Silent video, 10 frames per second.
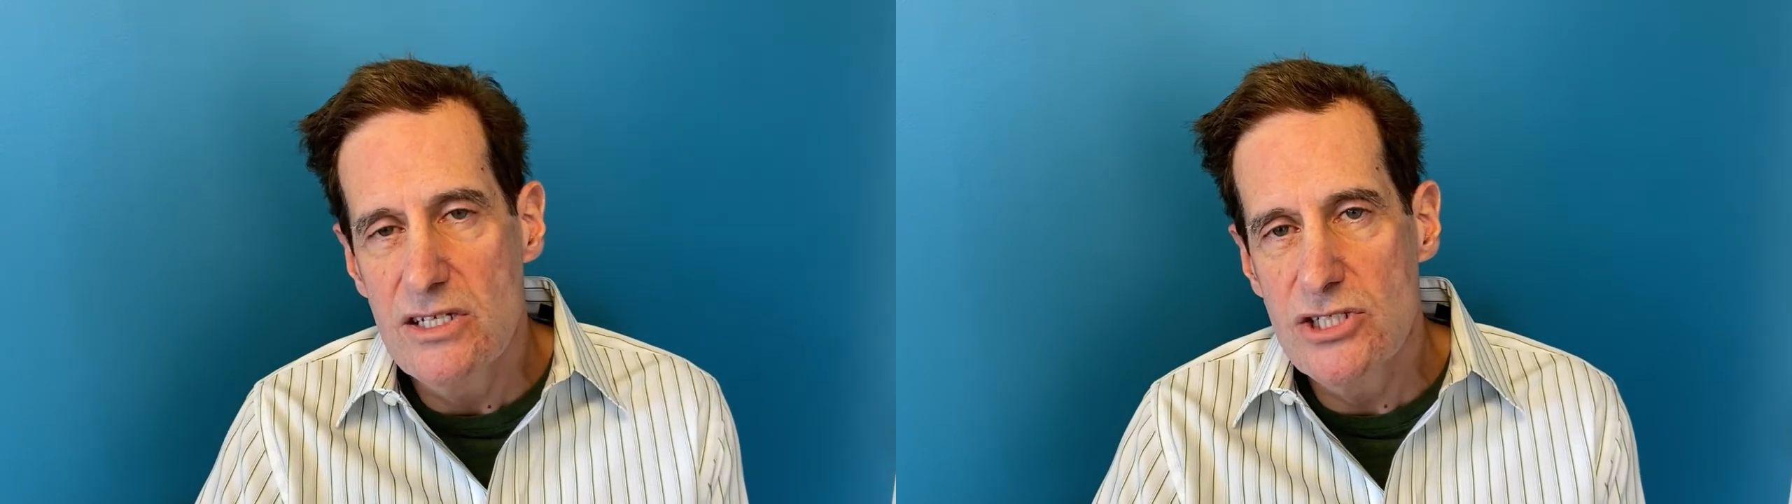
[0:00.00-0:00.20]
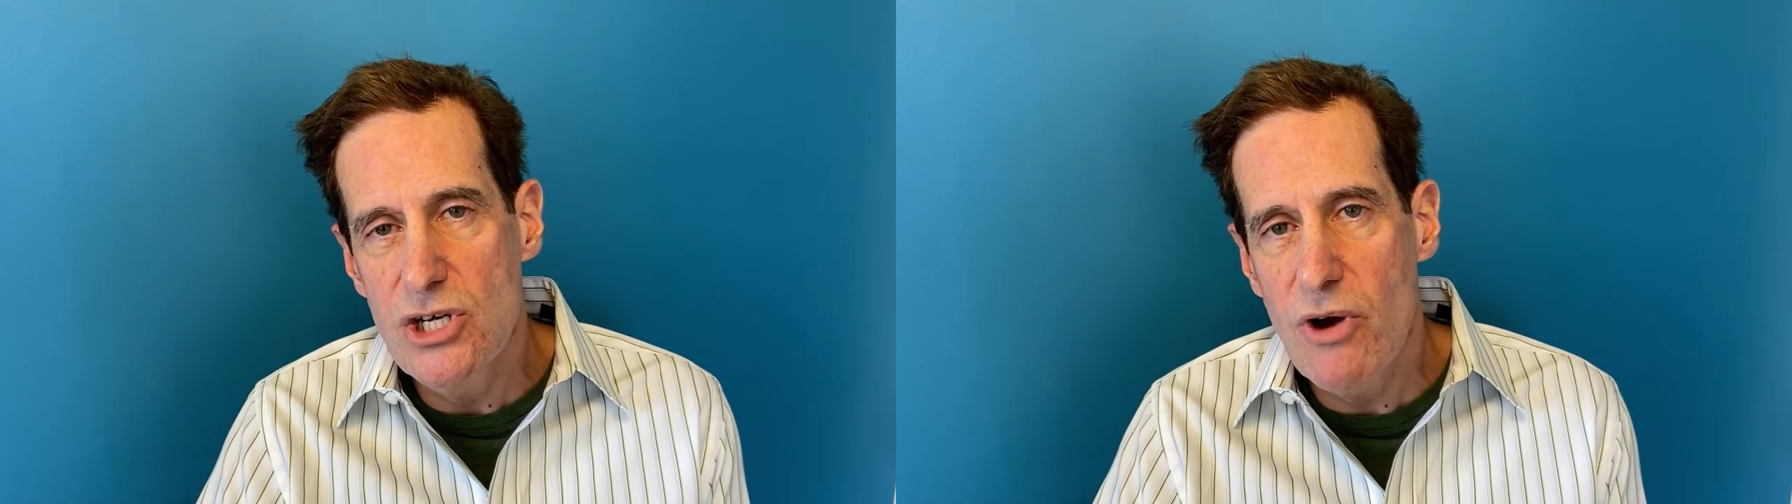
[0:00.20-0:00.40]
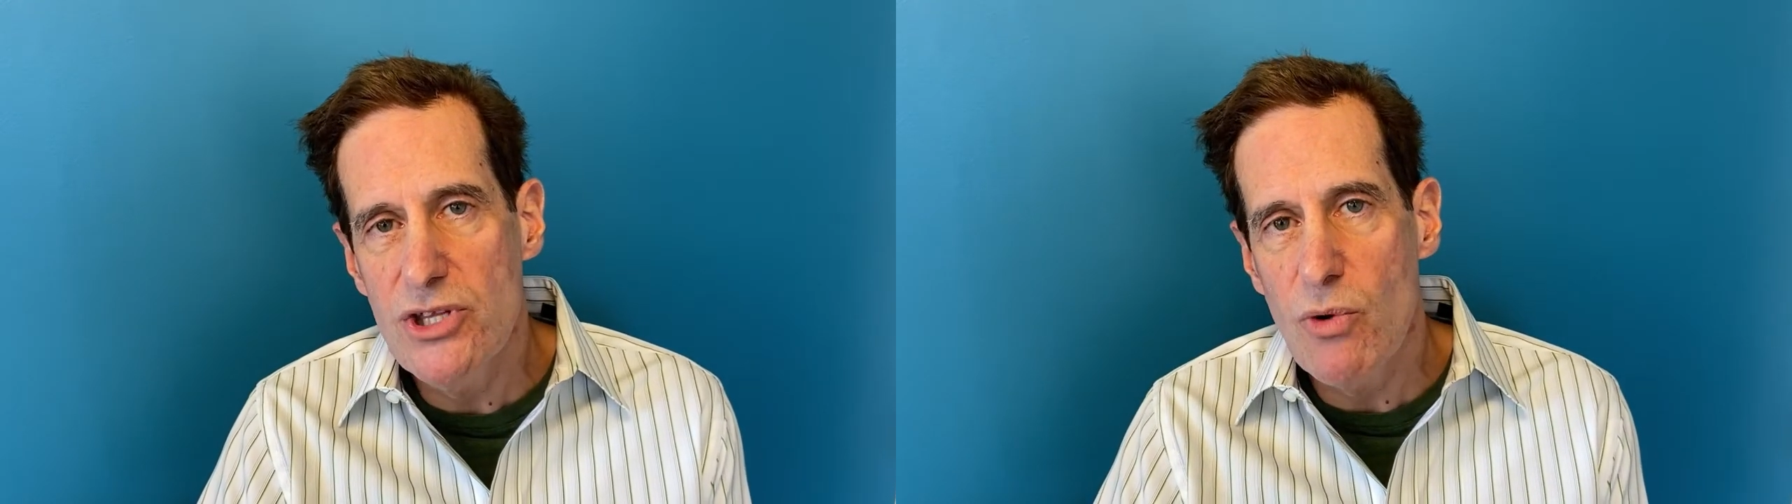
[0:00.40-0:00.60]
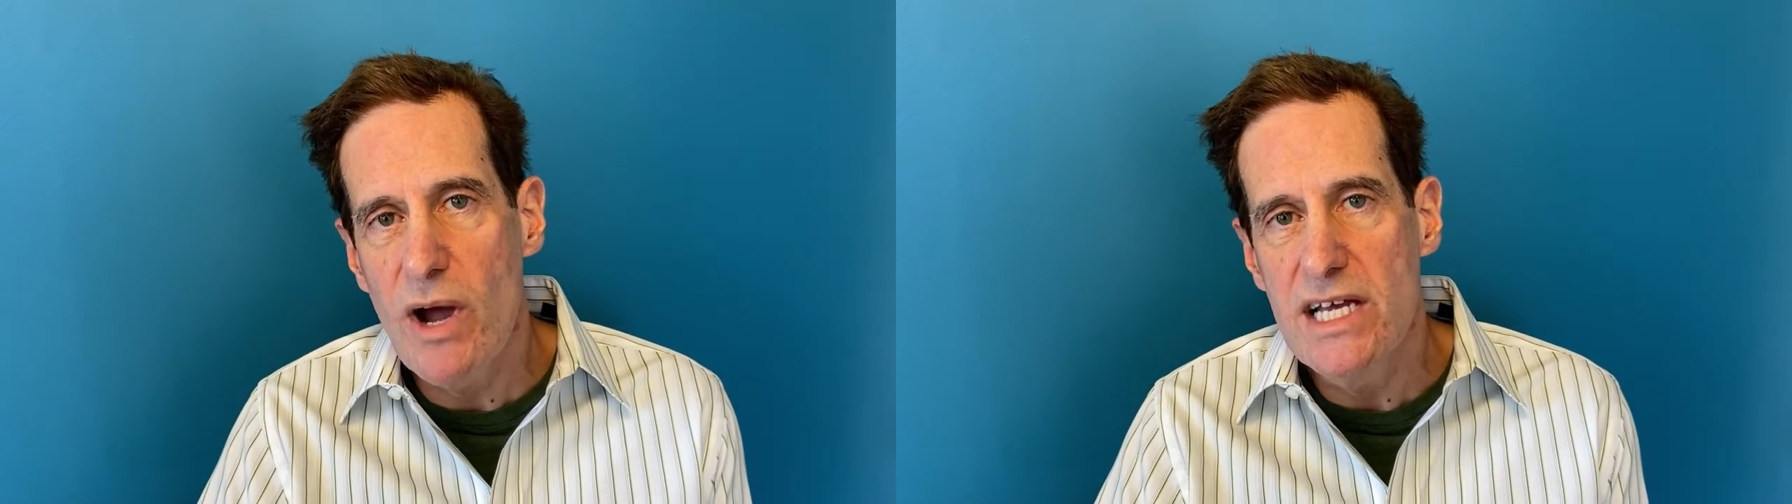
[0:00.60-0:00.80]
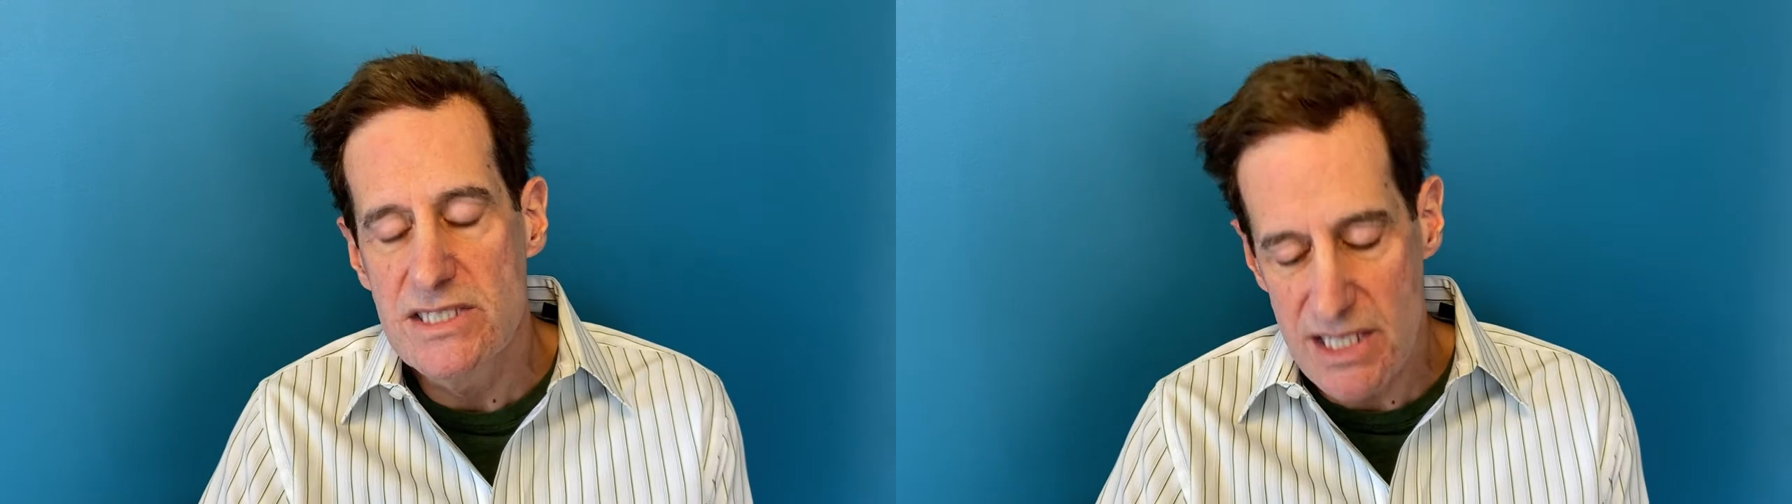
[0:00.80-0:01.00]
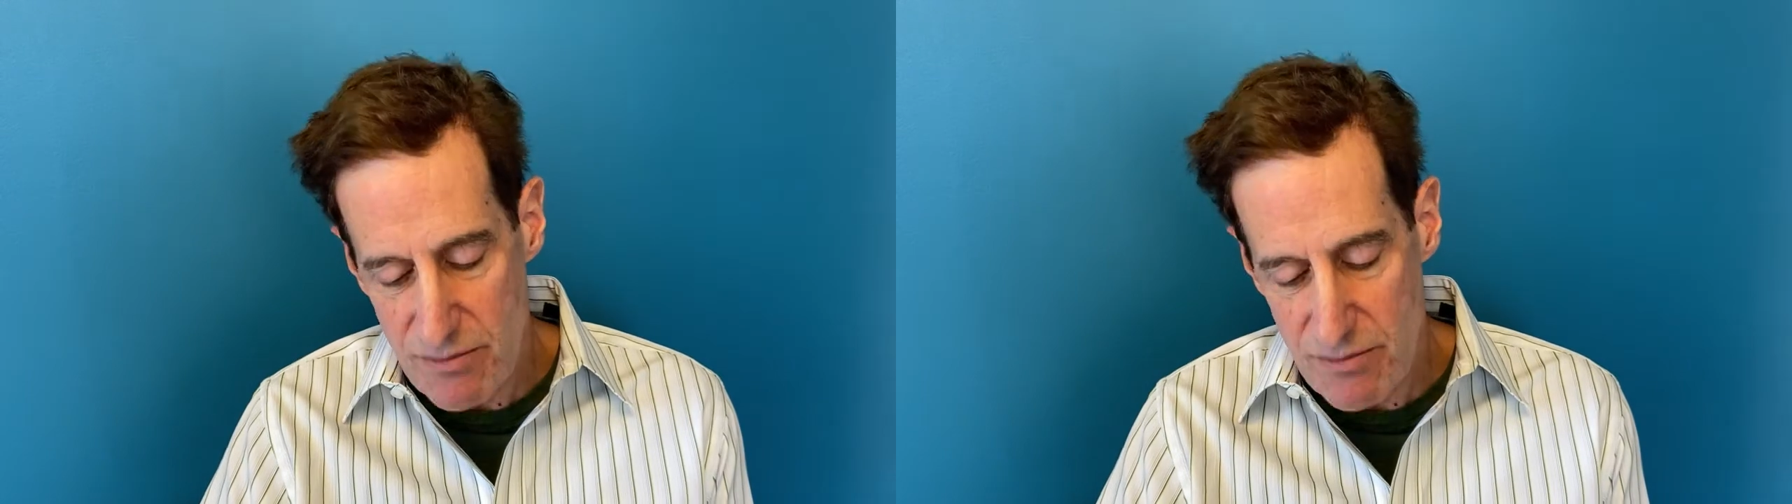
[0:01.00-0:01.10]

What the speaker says: Two other ways that